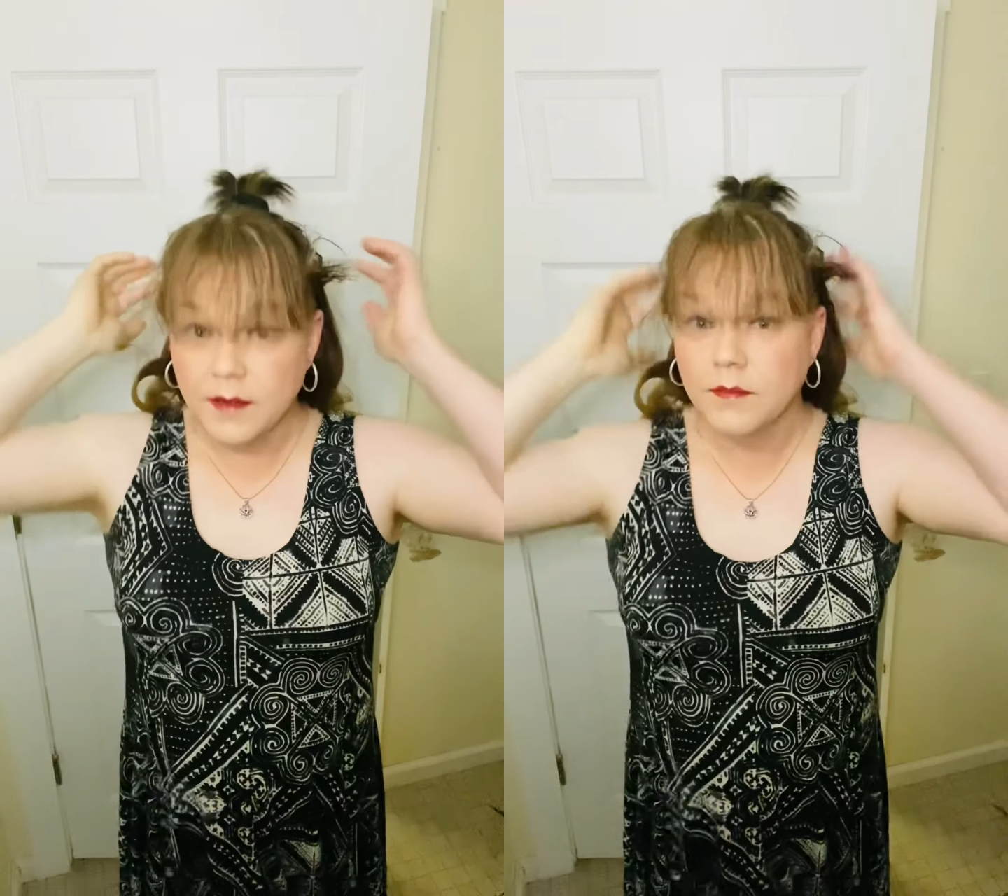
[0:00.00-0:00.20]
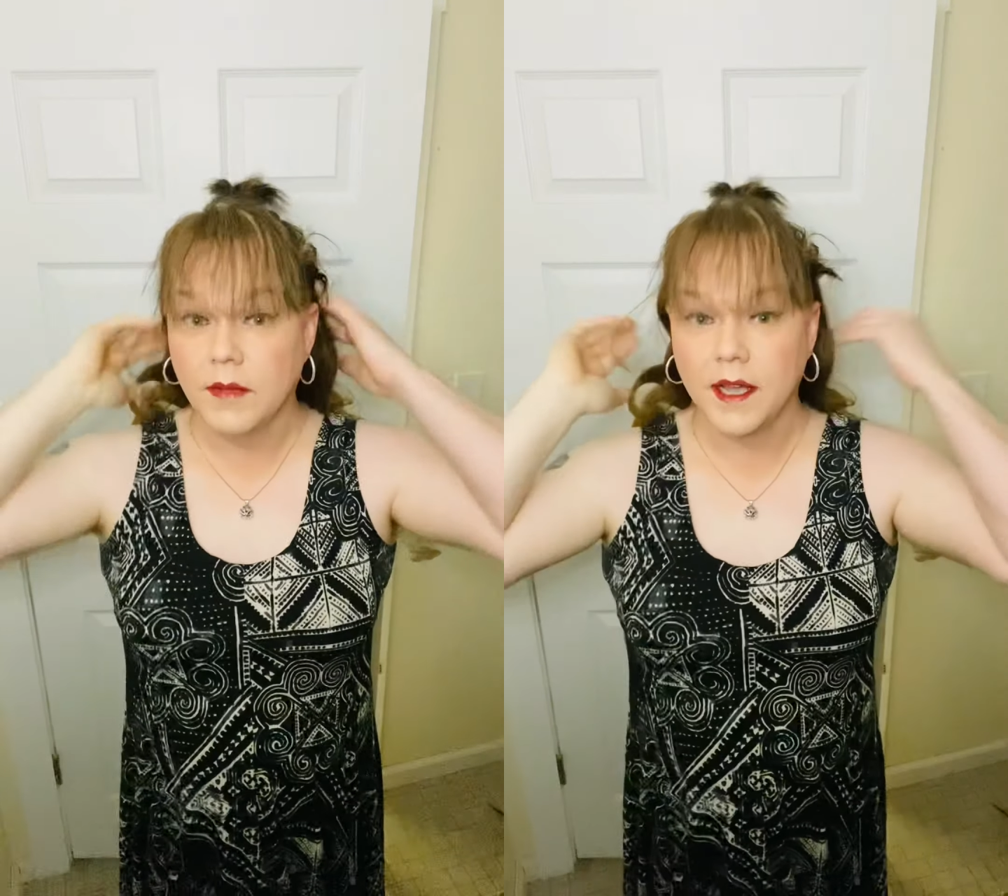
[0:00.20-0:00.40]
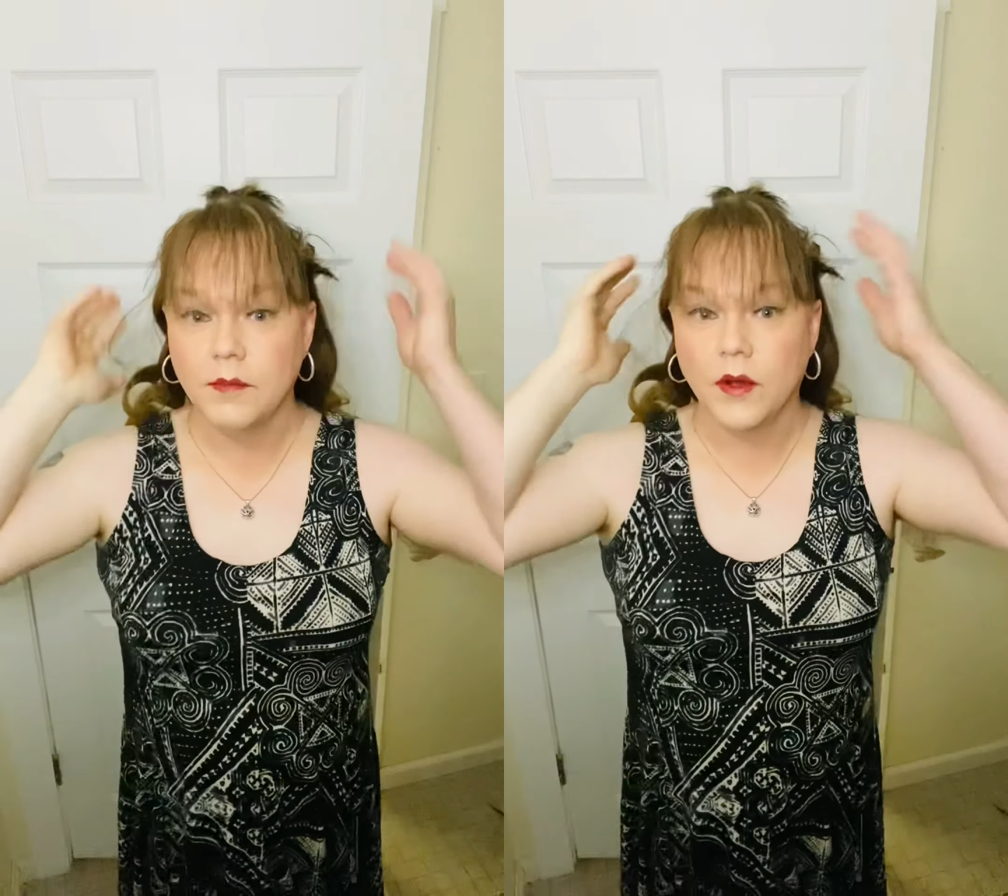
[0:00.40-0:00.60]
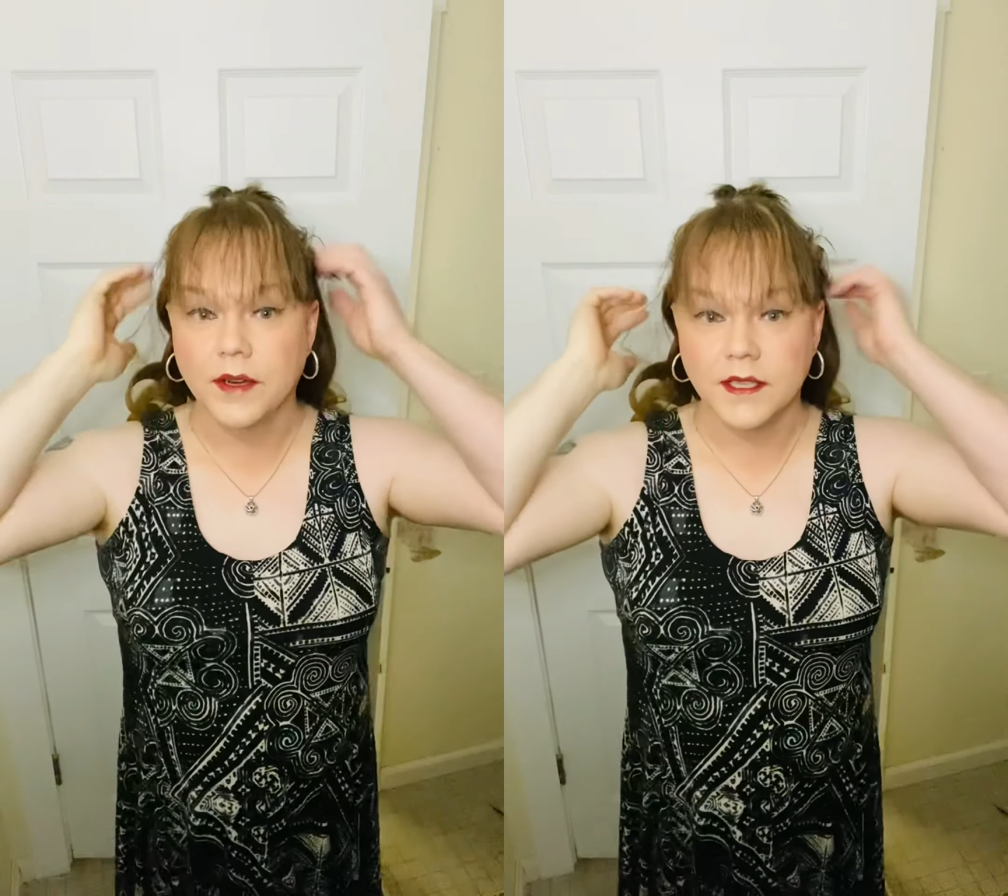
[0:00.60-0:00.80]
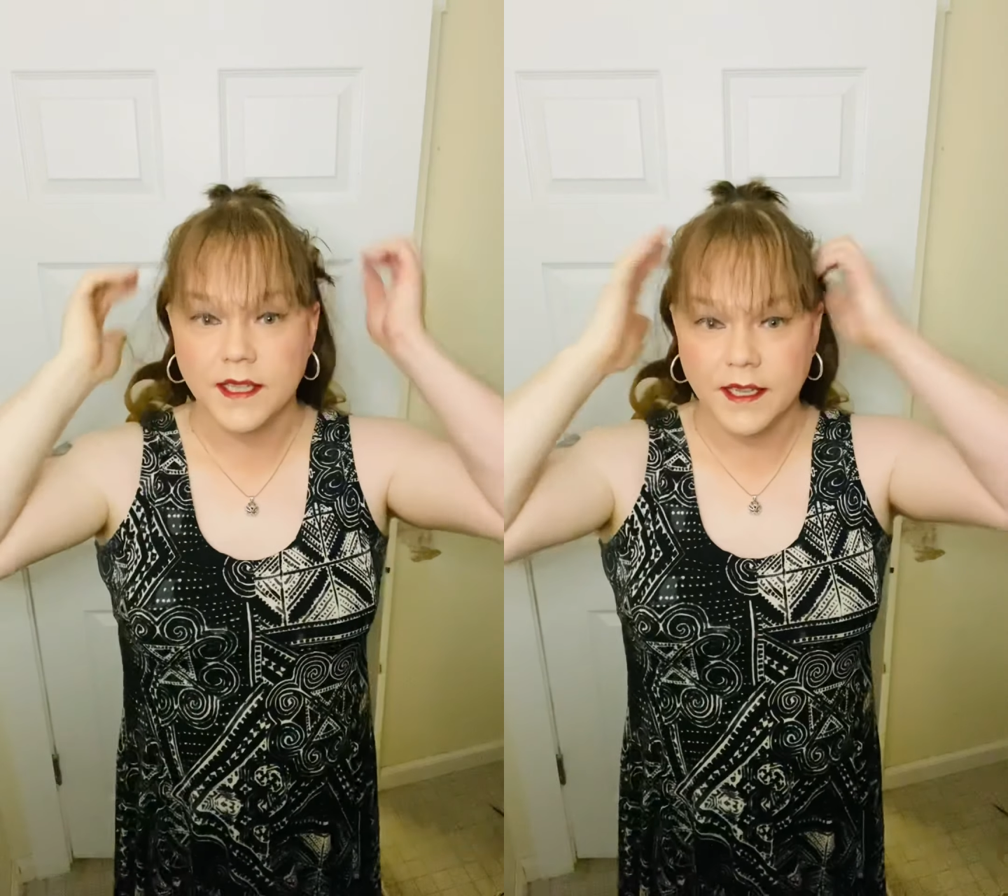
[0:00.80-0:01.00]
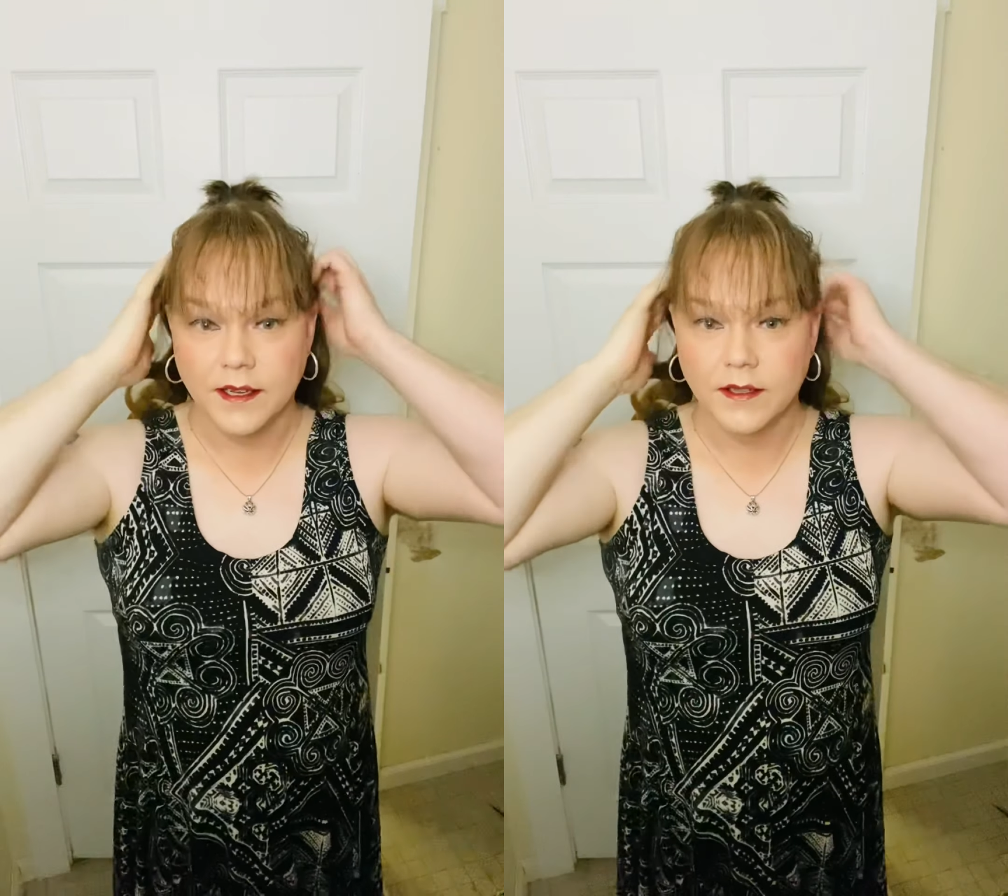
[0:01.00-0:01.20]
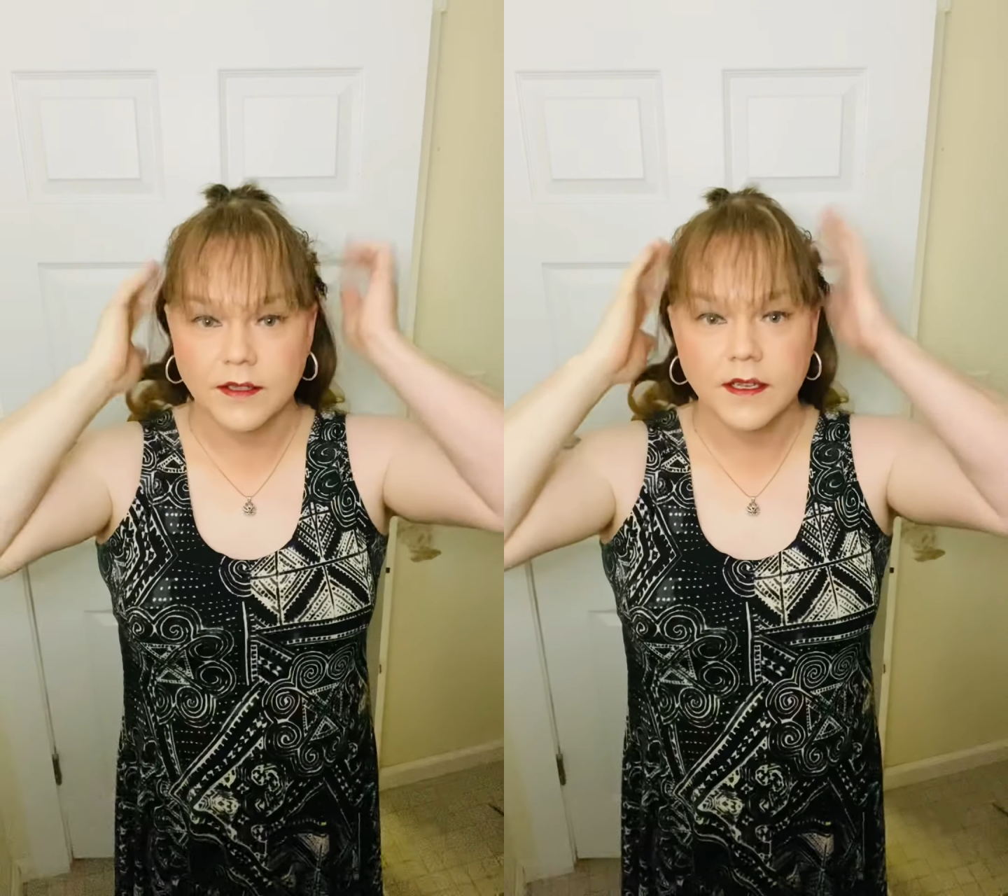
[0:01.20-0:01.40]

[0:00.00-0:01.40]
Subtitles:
ponytail